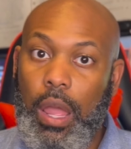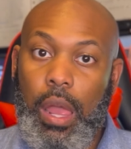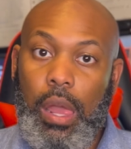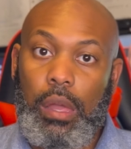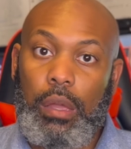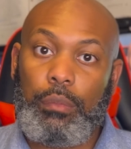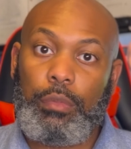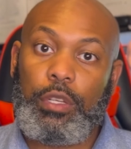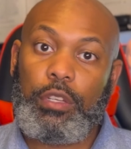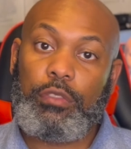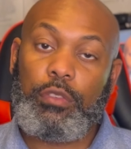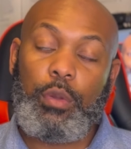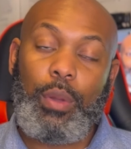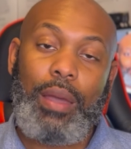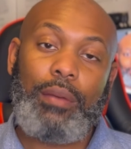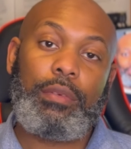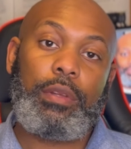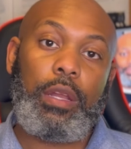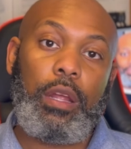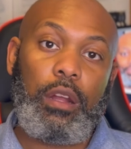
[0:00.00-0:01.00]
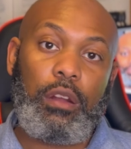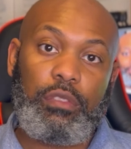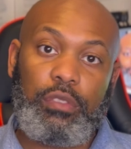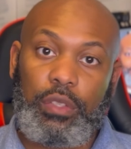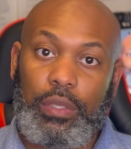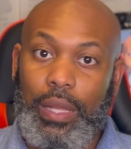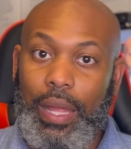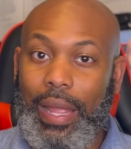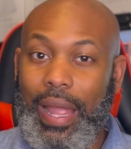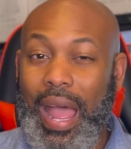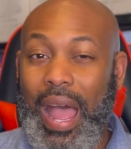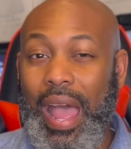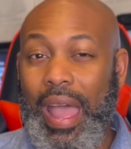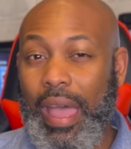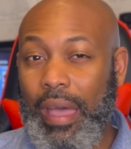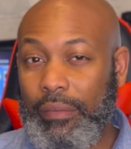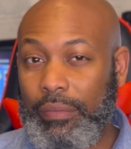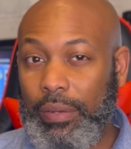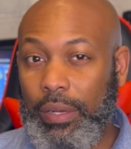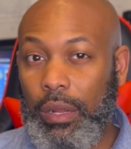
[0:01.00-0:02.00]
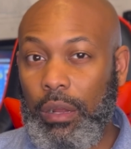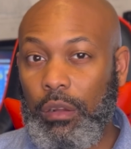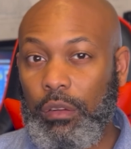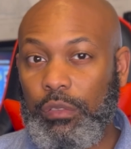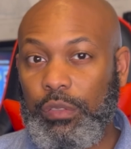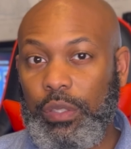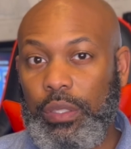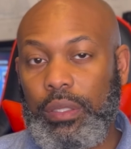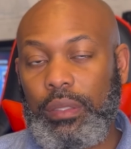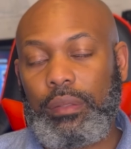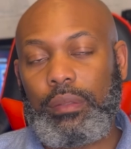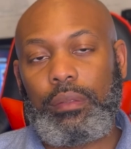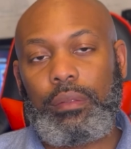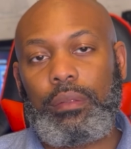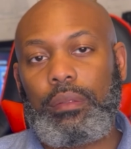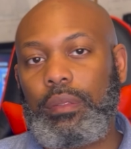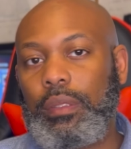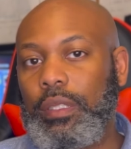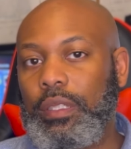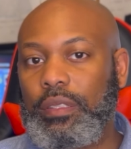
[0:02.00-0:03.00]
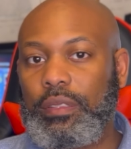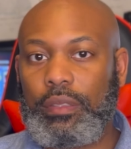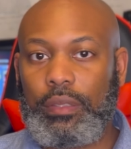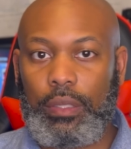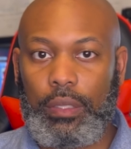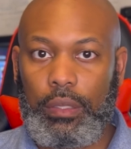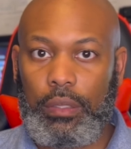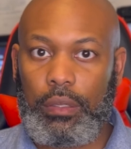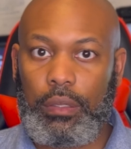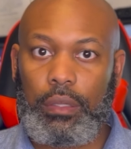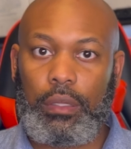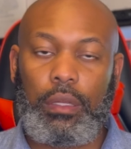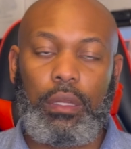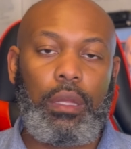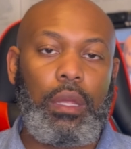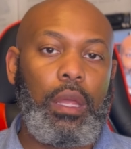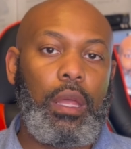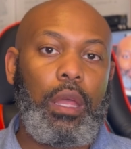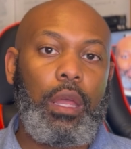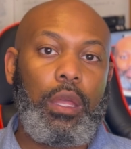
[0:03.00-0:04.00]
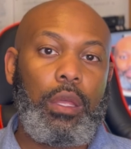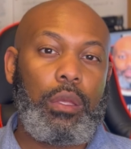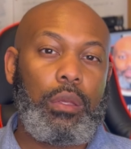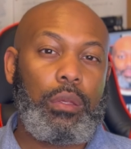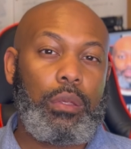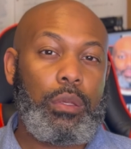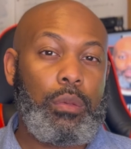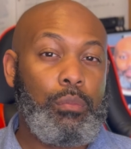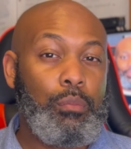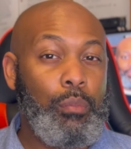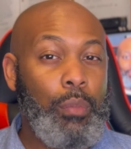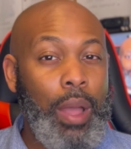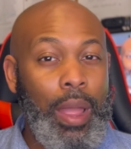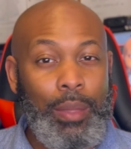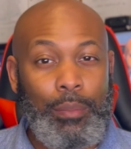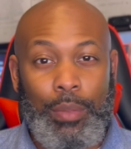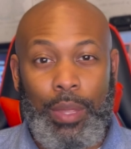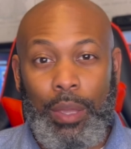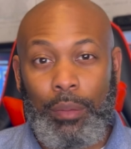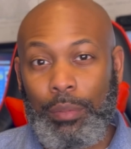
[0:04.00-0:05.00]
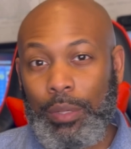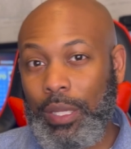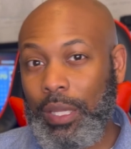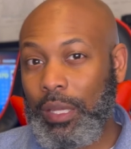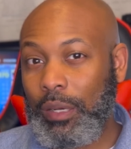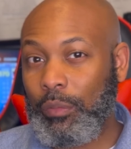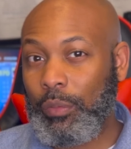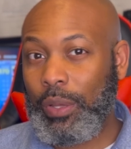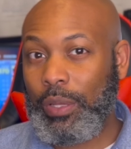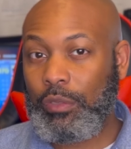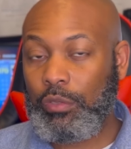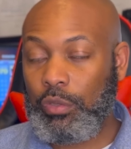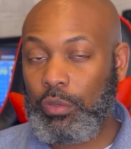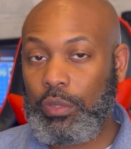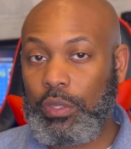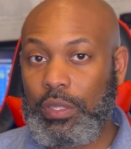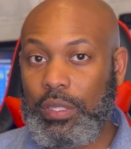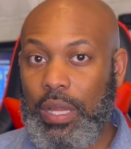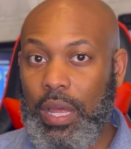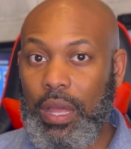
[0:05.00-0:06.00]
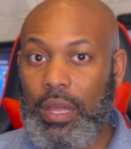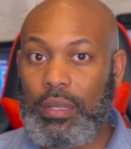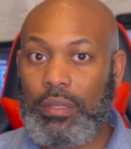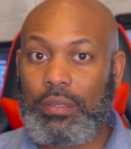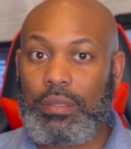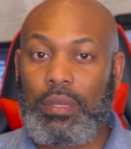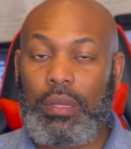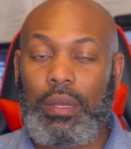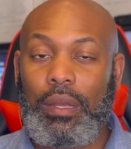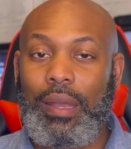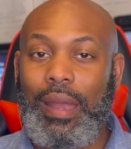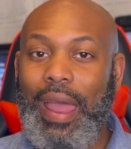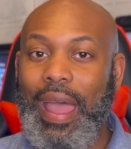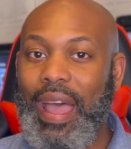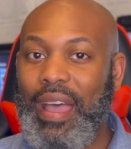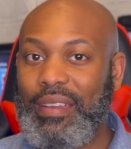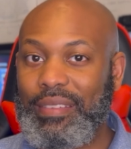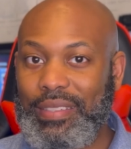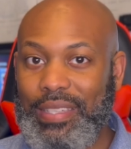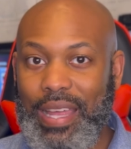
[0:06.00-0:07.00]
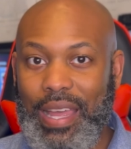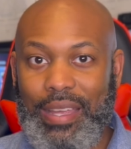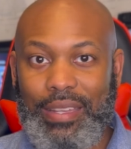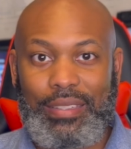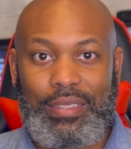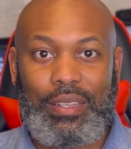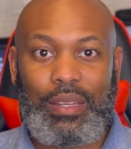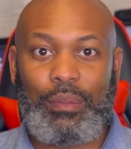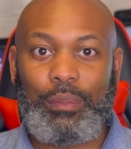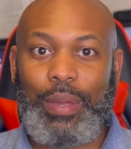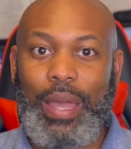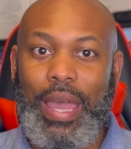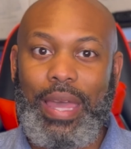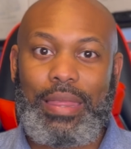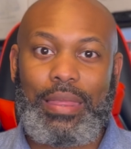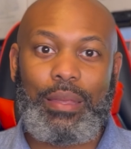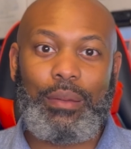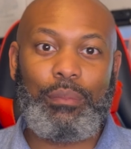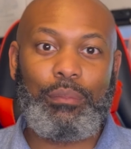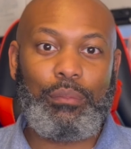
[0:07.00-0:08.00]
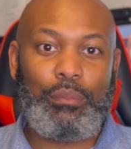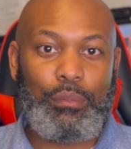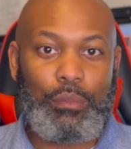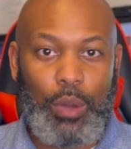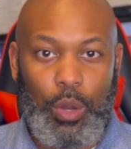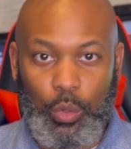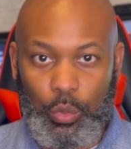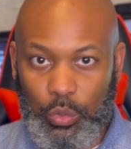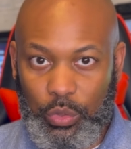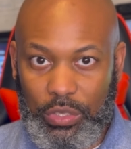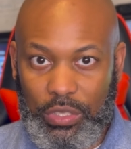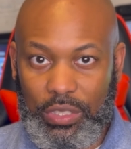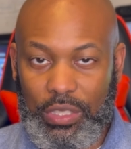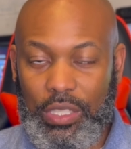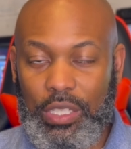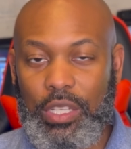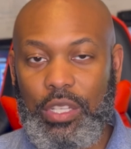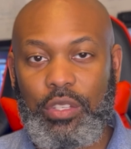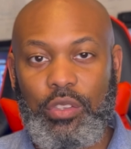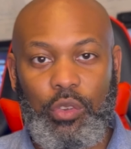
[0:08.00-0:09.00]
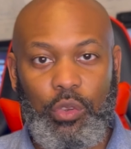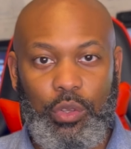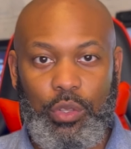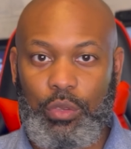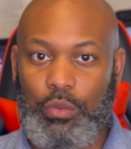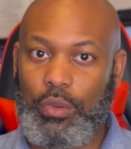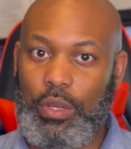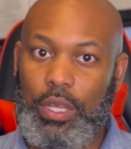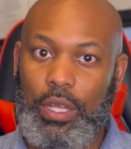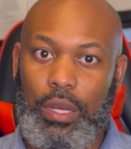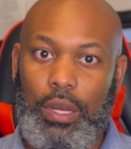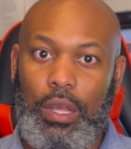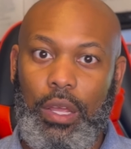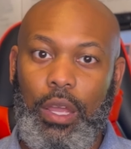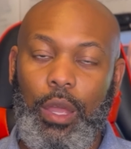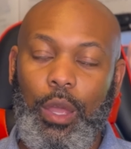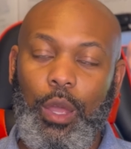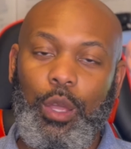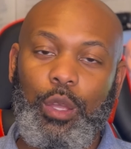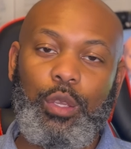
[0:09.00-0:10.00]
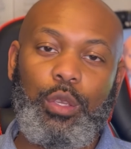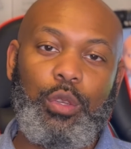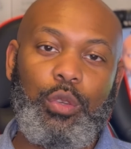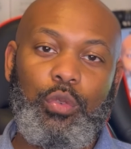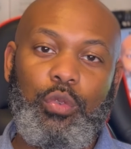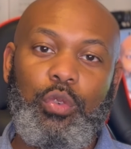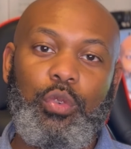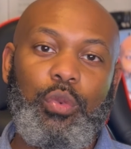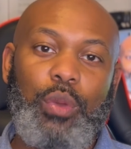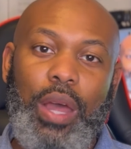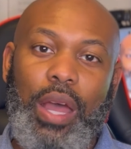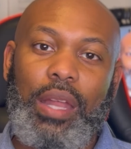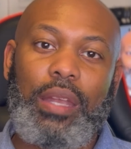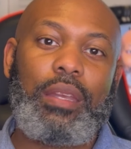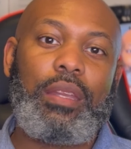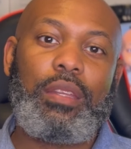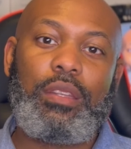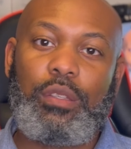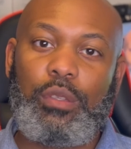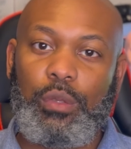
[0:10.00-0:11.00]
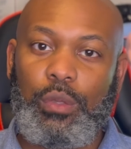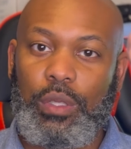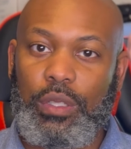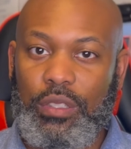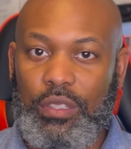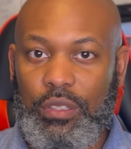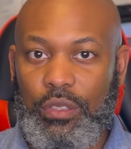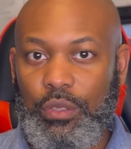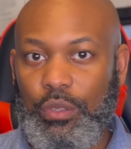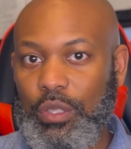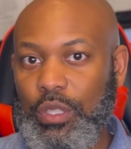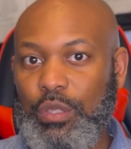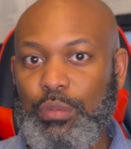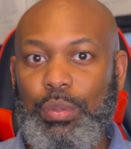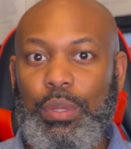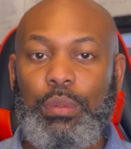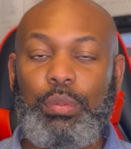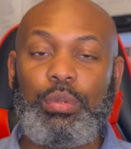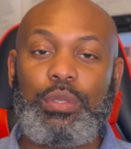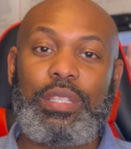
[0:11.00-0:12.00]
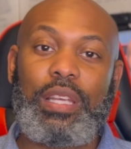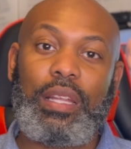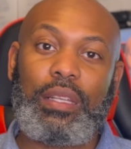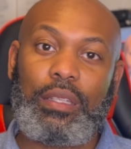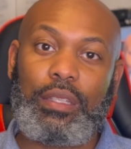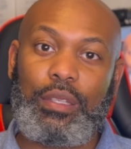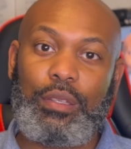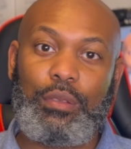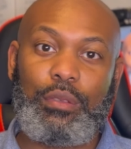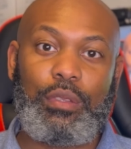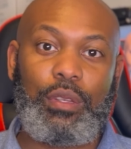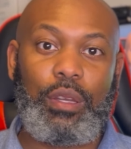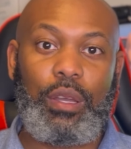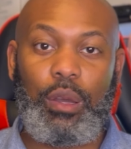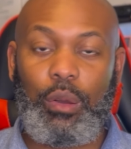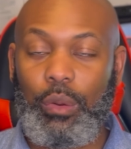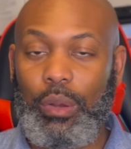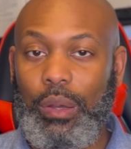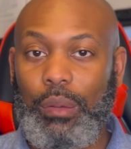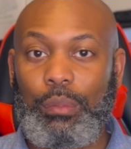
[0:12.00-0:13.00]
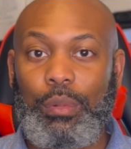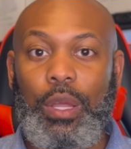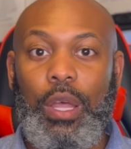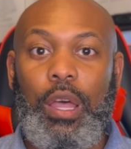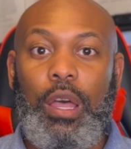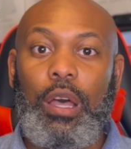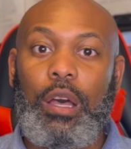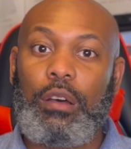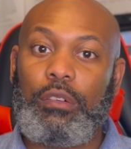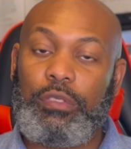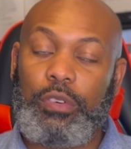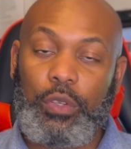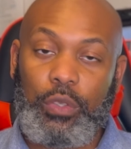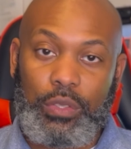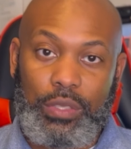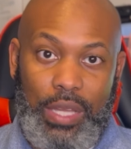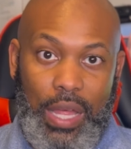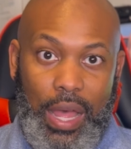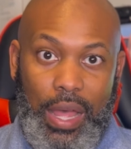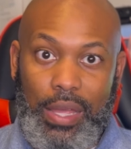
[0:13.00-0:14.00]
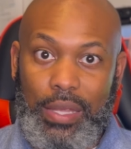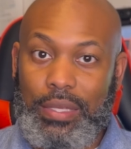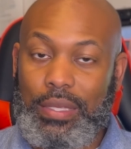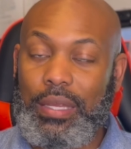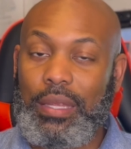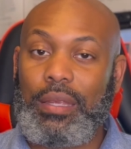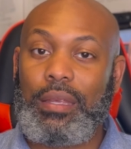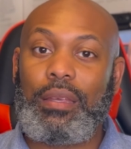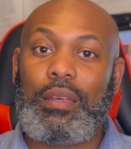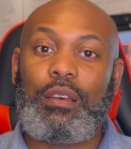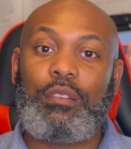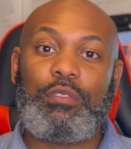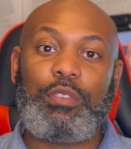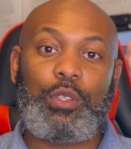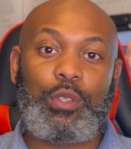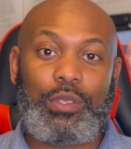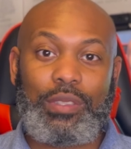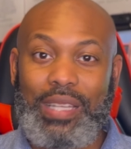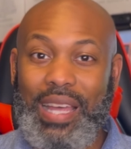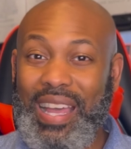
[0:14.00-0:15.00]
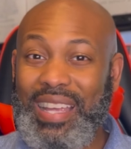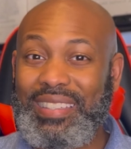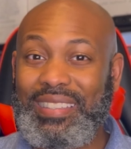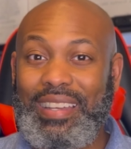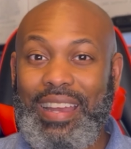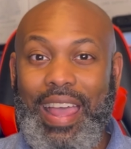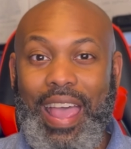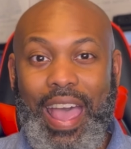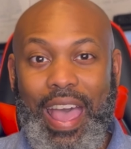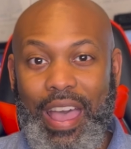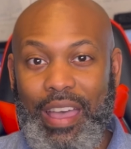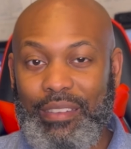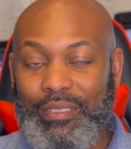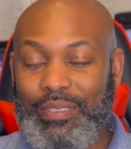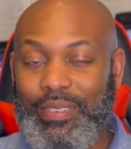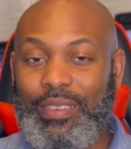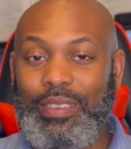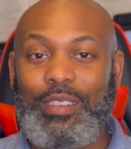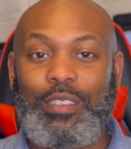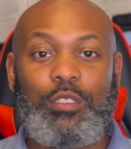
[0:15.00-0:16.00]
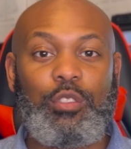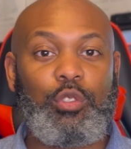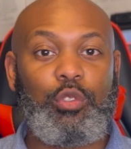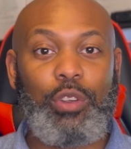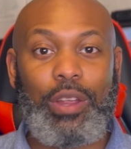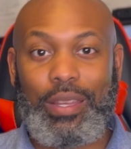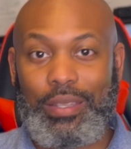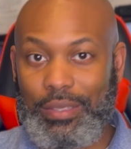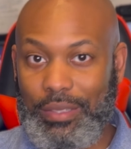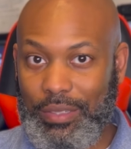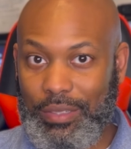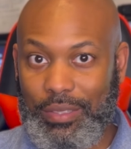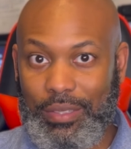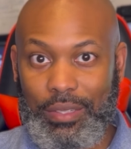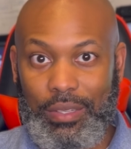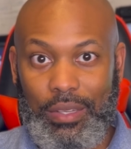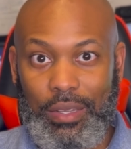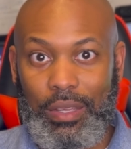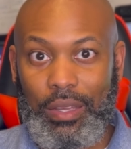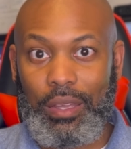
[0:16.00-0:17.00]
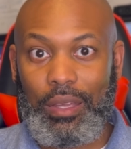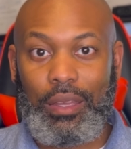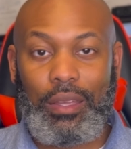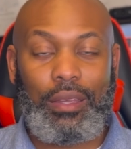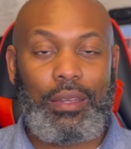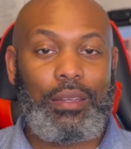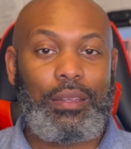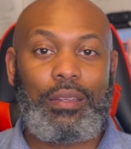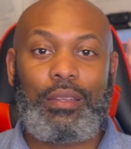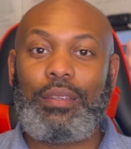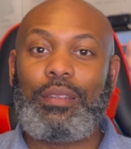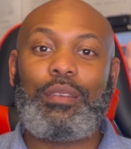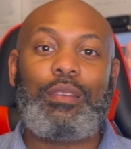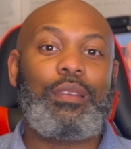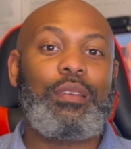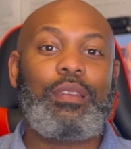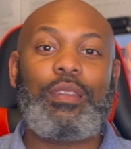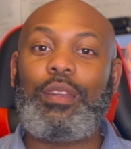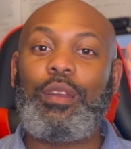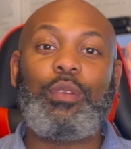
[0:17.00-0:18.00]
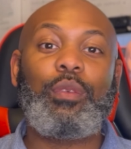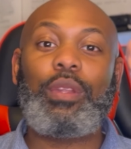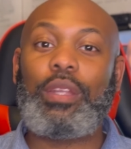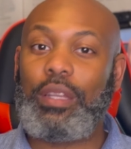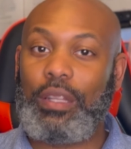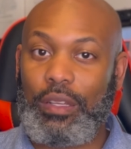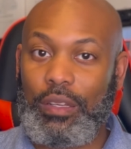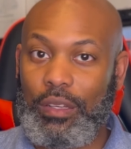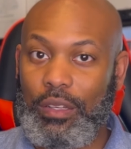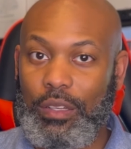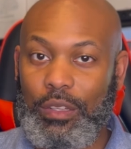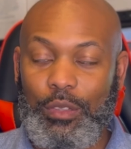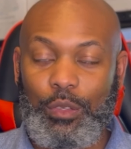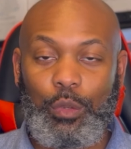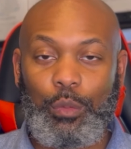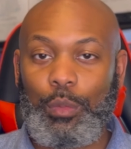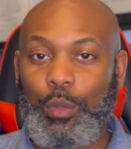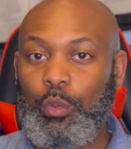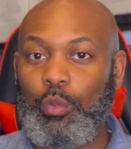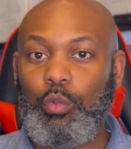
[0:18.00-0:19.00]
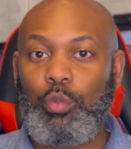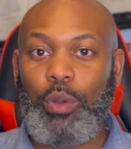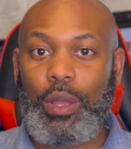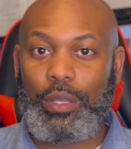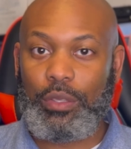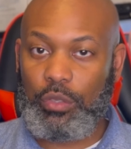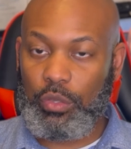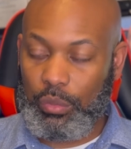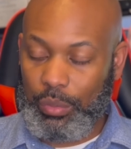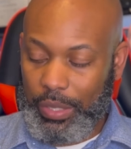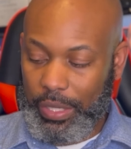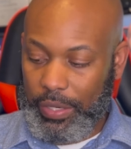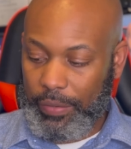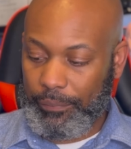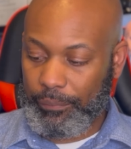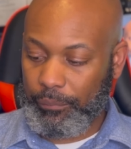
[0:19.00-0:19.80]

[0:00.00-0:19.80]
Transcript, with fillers: but if you have a narrow foot, like I have a narrow foot, listen here. You might be able to get away true to size, half size up at the most is all you need. You do not need to listen to these people telling you to go up a full size, a full size and a half. It's craziness. You don't need it. It's gonna be way too big.